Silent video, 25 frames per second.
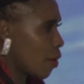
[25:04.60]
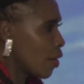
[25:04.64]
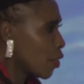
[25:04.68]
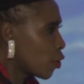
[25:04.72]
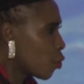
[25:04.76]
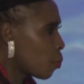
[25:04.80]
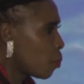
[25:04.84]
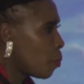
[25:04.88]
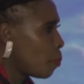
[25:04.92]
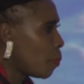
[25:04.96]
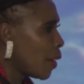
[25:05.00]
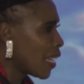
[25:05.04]
I
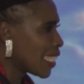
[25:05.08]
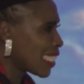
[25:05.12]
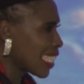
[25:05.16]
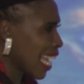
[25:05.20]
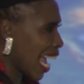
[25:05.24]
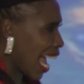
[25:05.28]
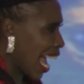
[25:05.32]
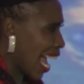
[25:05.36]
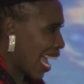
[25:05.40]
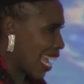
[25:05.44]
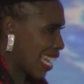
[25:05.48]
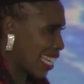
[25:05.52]
want to be
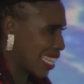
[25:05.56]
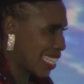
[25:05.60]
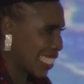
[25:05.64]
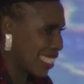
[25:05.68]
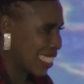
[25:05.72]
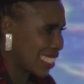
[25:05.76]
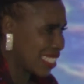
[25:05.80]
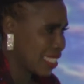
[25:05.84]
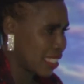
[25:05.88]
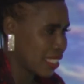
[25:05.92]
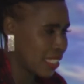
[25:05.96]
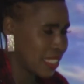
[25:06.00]
better.
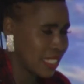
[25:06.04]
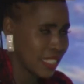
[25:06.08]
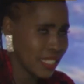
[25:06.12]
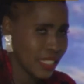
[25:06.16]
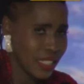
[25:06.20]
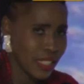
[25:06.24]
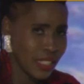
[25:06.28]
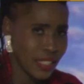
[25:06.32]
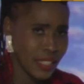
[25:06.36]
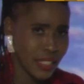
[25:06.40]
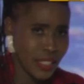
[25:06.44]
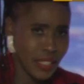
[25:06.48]

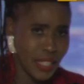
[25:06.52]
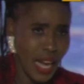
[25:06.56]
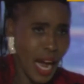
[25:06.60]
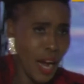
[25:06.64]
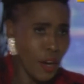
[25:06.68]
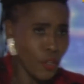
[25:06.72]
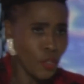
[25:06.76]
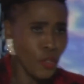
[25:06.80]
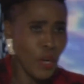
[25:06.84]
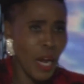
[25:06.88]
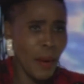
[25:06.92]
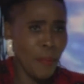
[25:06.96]

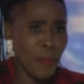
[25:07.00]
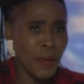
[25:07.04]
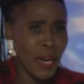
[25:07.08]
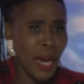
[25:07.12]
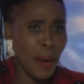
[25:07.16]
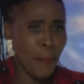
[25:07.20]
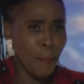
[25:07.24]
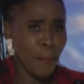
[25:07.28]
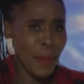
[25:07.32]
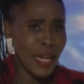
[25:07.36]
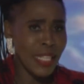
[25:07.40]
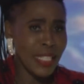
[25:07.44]
How do I
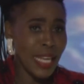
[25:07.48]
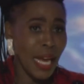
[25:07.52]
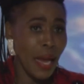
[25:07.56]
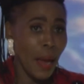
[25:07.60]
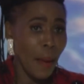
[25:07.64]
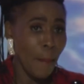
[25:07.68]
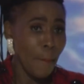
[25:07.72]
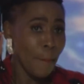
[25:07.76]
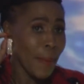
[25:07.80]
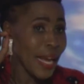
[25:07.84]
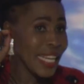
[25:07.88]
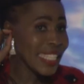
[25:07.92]
become better?
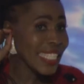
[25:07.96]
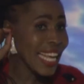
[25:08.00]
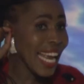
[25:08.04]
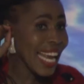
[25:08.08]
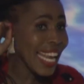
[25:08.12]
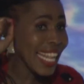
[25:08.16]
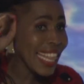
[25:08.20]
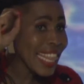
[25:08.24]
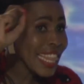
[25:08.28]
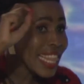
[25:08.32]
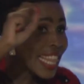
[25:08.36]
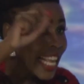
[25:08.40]

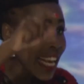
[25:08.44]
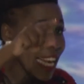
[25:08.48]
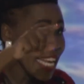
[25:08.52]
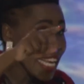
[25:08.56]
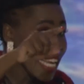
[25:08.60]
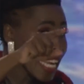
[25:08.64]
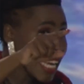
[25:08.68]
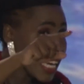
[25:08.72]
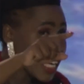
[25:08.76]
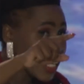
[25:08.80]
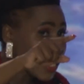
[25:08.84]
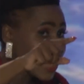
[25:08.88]
Better in
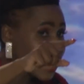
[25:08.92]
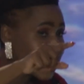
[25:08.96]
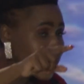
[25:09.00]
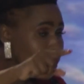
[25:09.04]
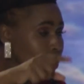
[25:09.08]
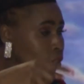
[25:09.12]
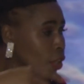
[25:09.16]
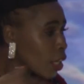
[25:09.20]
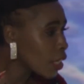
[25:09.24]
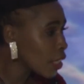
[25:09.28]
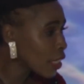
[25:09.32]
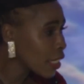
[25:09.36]
thinking,
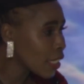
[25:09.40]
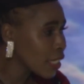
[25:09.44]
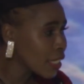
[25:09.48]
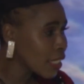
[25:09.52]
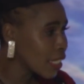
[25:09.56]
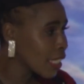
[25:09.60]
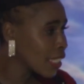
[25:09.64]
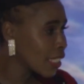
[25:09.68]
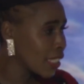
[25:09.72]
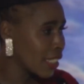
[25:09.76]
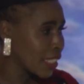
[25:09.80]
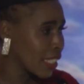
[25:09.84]
not
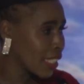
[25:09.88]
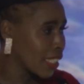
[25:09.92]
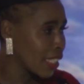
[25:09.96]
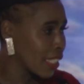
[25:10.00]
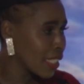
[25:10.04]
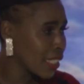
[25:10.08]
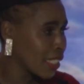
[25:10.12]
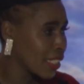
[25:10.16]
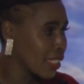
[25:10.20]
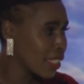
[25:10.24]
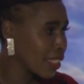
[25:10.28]
in dressing.